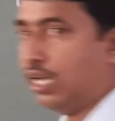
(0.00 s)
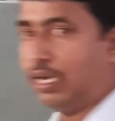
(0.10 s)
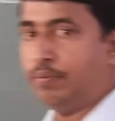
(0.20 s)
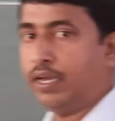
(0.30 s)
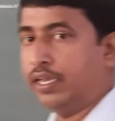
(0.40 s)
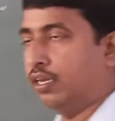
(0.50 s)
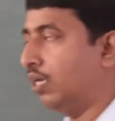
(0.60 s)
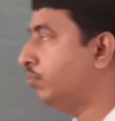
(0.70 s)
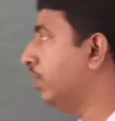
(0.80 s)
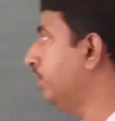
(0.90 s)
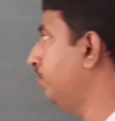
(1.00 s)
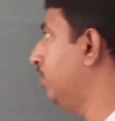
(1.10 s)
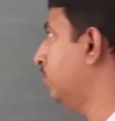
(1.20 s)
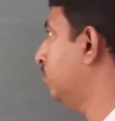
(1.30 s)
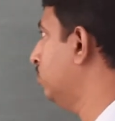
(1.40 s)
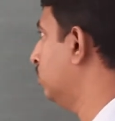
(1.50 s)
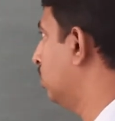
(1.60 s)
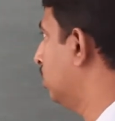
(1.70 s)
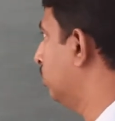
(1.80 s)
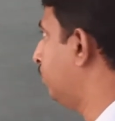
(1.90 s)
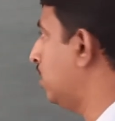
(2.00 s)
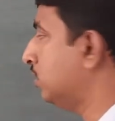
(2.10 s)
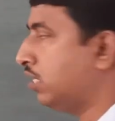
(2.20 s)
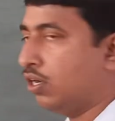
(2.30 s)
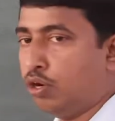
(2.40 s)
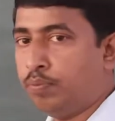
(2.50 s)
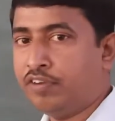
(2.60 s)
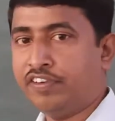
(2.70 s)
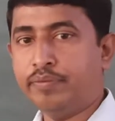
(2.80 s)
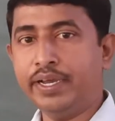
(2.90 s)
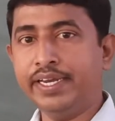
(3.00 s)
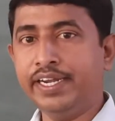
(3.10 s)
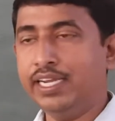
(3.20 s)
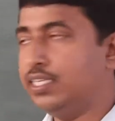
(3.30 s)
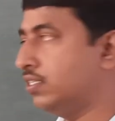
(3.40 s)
Amine. Amine we know. Functional group of amine it is